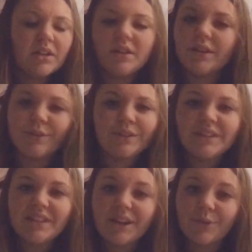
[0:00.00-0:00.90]
Not only
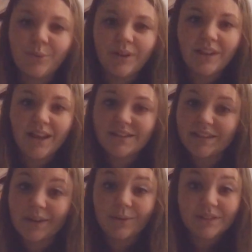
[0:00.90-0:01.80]
did I realize
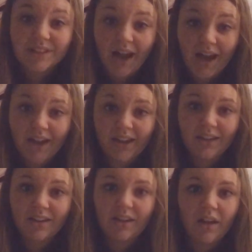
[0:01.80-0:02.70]
that I will die,
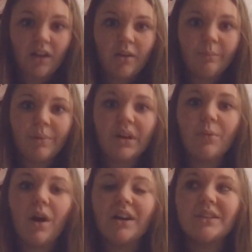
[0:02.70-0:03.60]
but I
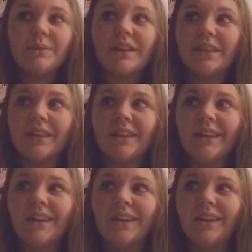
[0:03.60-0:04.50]
walked away
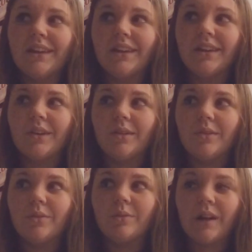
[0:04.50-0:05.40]
thinking,
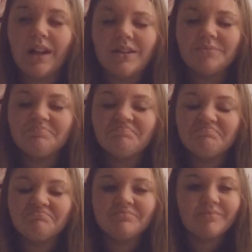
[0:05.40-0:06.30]
well,
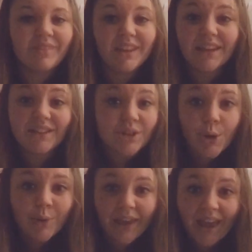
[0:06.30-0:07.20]
it's
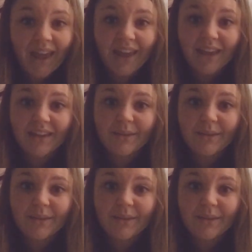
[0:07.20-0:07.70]
okay.